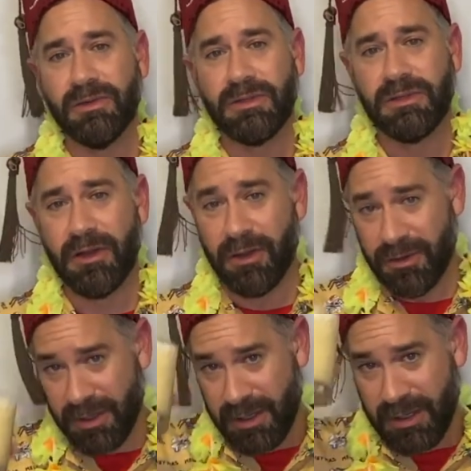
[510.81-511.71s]

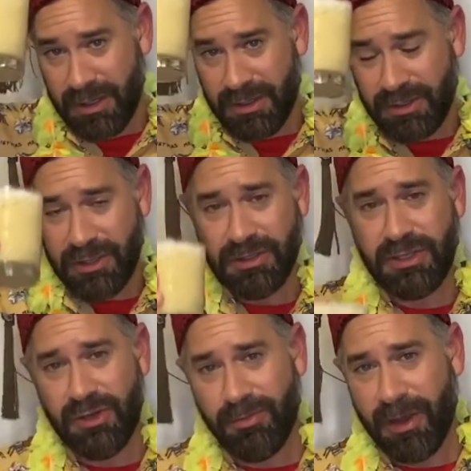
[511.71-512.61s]
So cheers
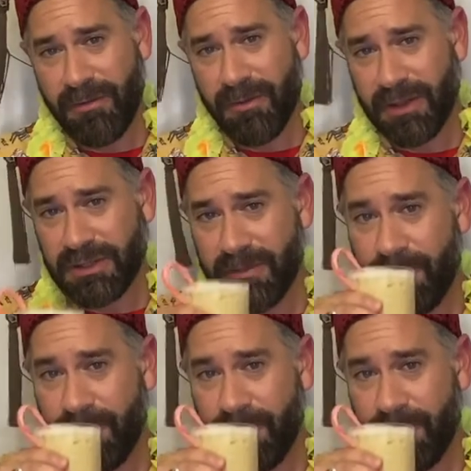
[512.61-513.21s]
to you, my friends.